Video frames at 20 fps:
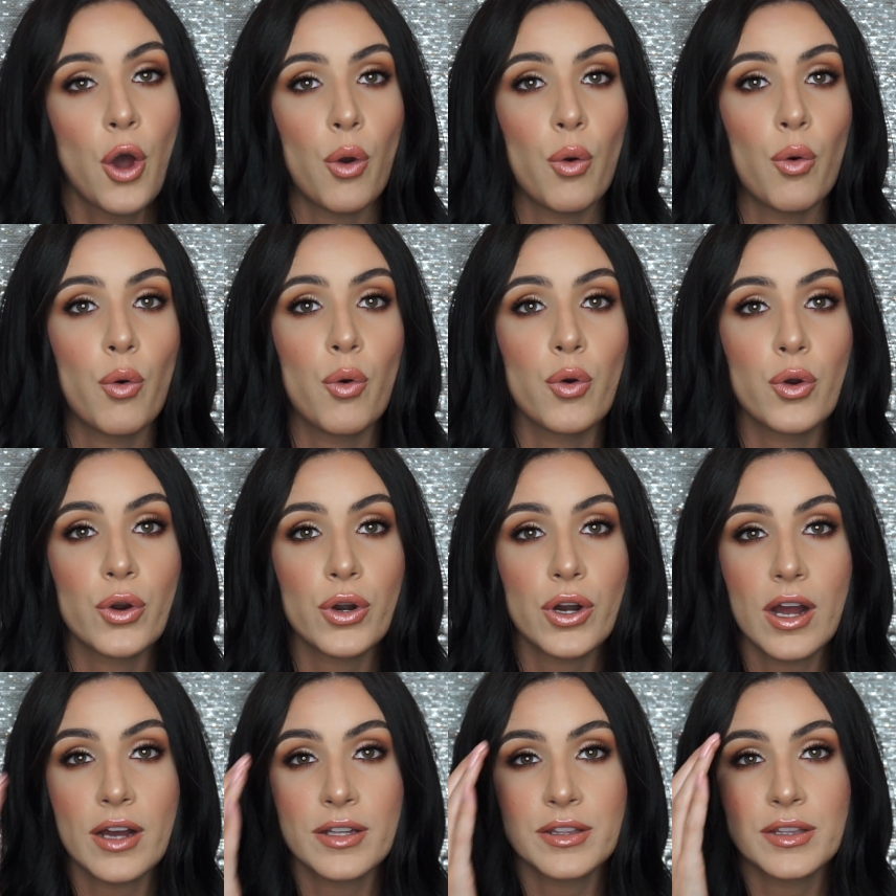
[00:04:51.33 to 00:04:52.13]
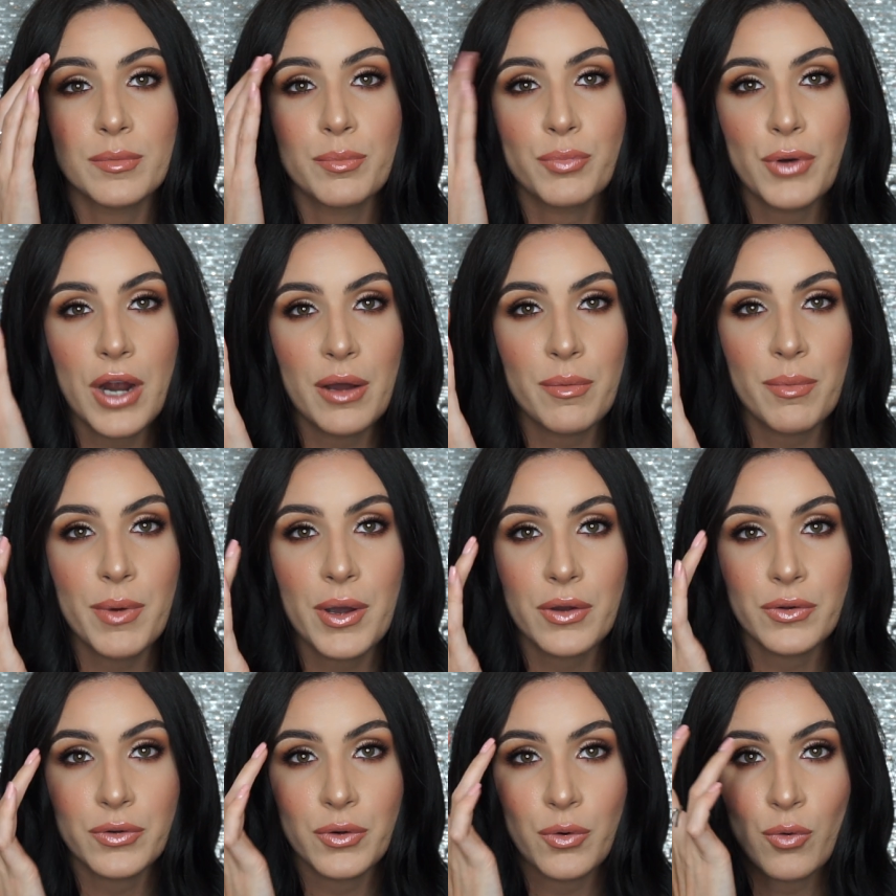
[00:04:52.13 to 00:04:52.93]
or on the brow
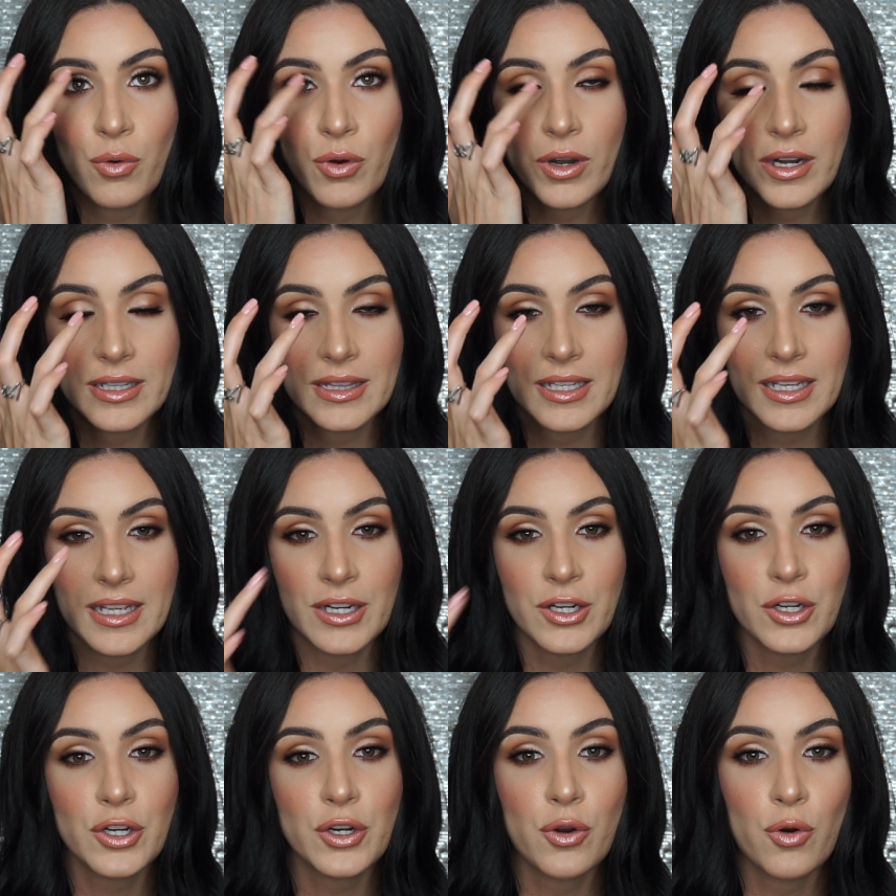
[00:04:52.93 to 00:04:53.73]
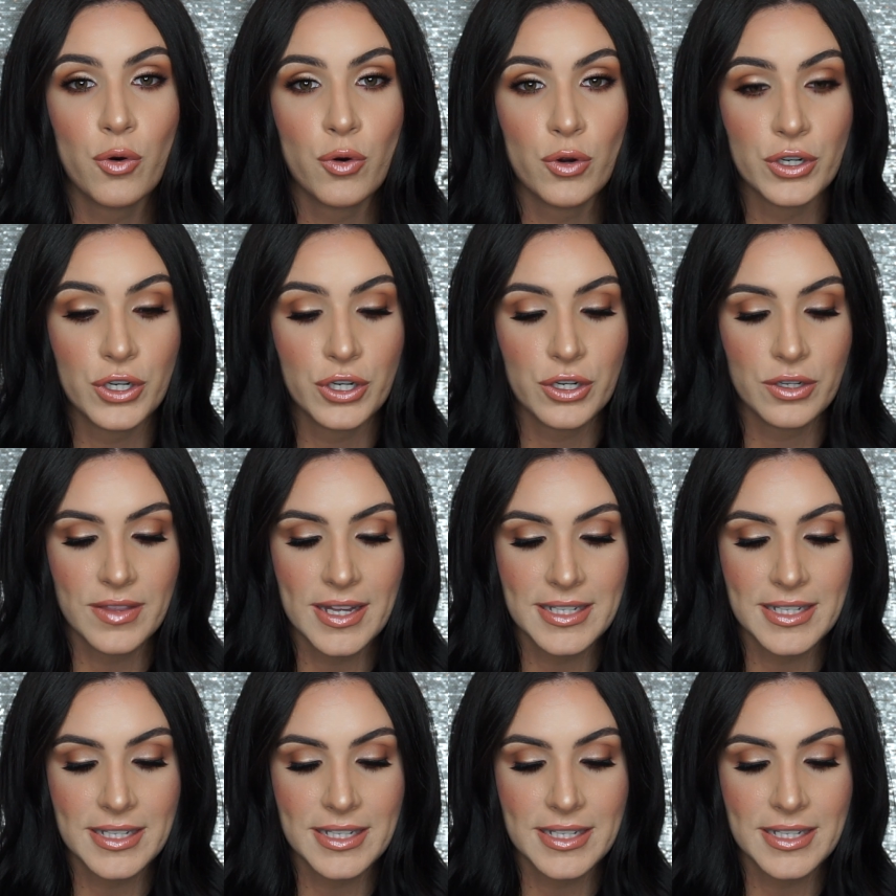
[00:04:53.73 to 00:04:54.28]
bone or in the inner corner.